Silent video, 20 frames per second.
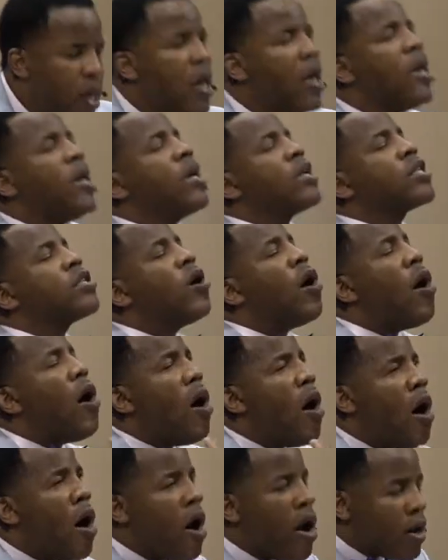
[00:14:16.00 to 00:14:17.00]
It
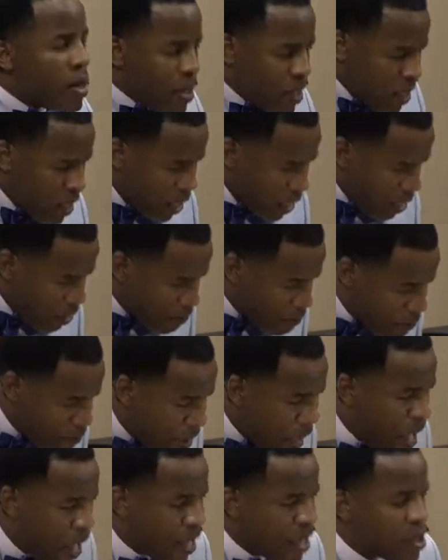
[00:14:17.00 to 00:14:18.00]
all came
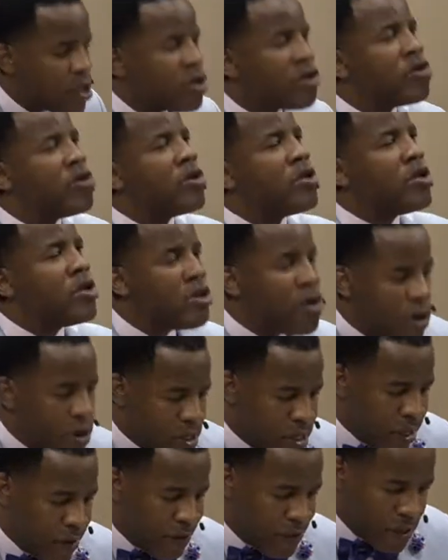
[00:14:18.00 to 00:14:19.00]
back to
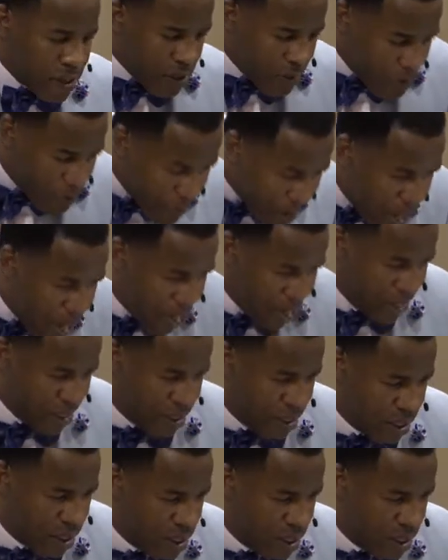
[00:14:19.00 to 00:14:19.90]
Joseph's mind.